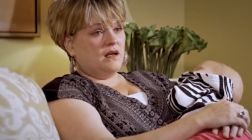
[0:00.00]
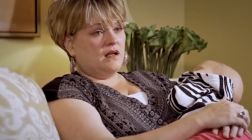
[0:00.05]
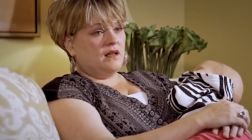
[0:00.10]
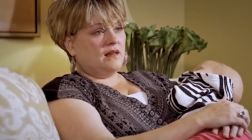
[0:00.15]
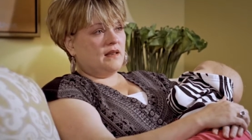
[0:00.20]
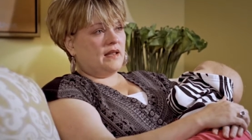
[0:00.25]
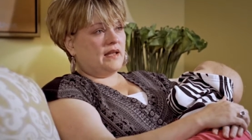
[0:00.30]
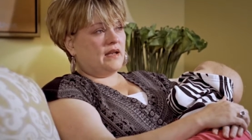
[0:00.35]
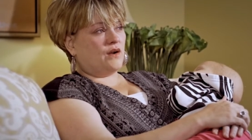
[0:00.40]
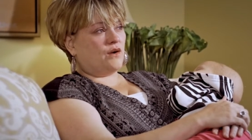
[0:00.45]

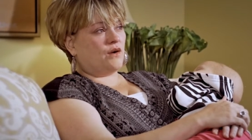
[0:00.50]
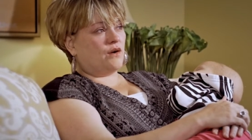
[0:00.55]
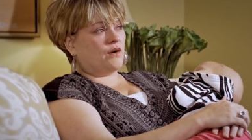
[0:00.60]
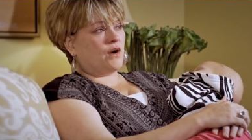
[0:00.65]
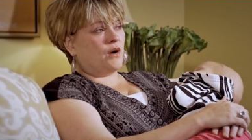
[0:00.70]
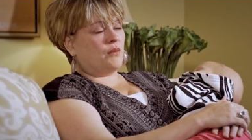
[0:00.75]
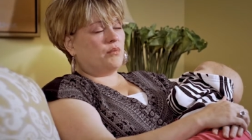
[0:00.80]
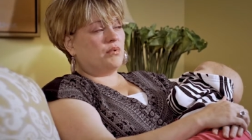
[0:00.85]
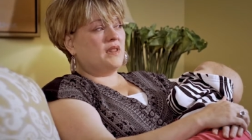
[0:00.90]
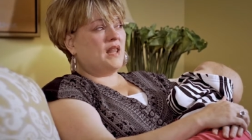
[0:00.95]
letting her
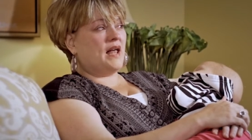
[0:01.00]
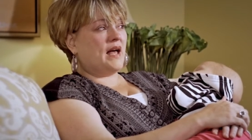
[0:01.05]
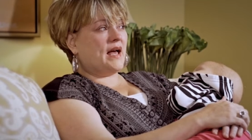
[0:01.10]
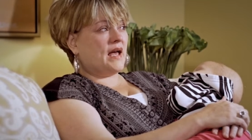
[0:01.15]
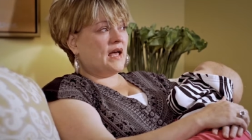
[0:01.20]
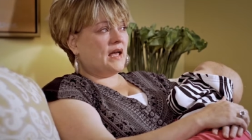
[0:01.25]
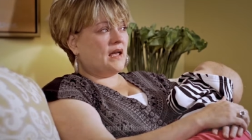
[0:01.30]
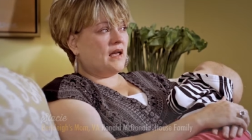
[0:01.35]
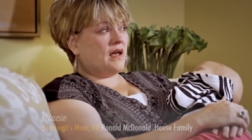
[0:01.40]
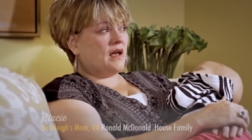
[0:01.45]
go
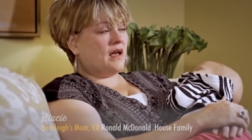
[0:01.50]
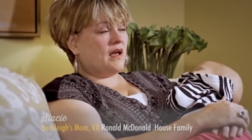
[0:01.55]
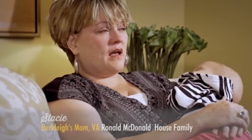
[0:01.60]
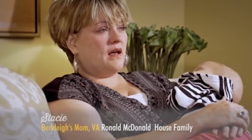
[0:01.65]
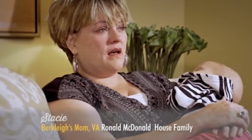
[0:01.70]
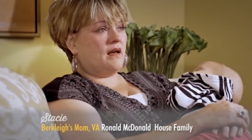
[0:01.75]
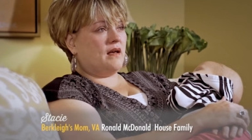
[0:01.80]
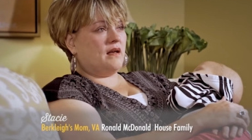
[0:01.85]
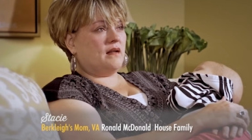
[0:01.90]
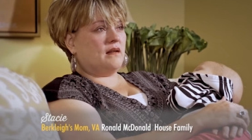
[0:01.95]
play
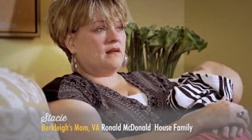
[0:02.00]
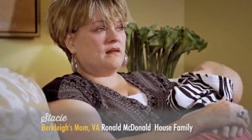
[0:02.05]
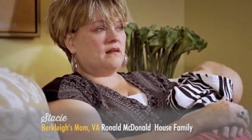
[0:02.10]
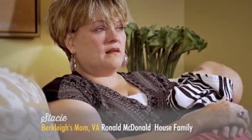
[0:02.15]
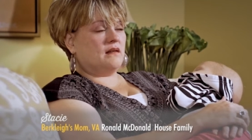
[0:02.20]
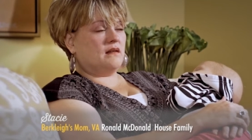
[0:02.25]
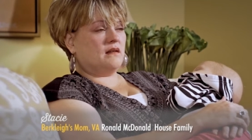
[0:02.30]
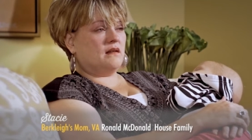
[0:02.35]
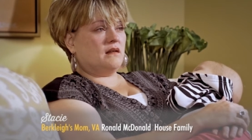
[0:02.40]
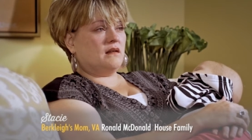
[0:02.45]

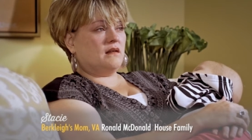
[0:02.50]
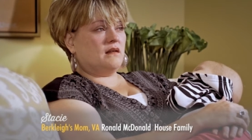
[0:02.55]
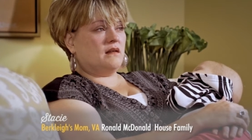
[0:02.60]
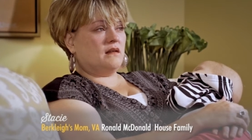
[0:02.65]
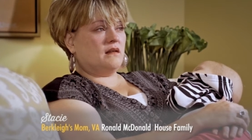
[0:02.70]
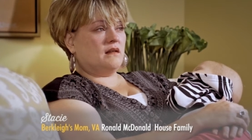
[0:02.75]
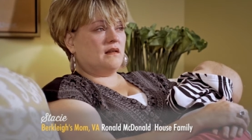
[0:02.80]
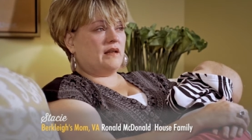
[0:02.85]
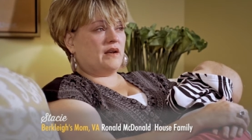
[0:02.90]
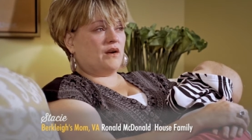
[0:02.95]
and
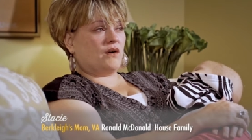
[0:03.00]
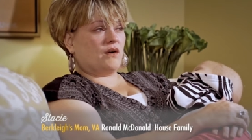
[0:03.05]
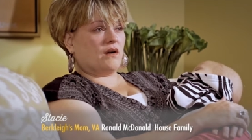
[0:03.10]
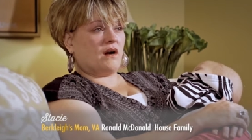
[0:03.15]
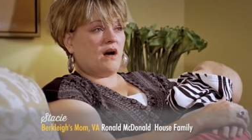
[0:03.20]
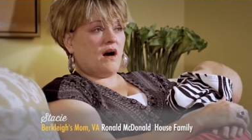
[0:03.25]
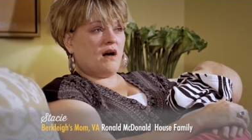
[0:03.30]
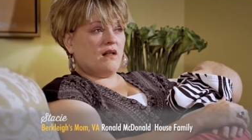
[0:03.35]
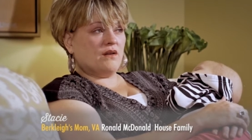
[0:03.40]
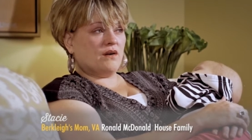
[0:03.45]
letting her
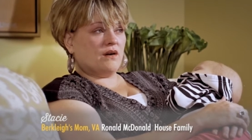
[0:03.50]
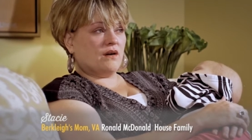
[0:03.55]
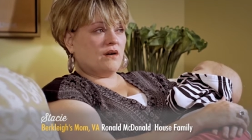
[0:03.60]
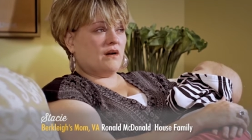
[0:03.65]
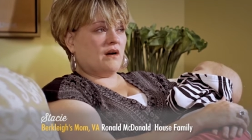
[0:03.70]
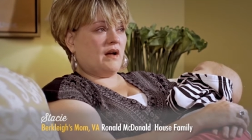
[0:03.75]
color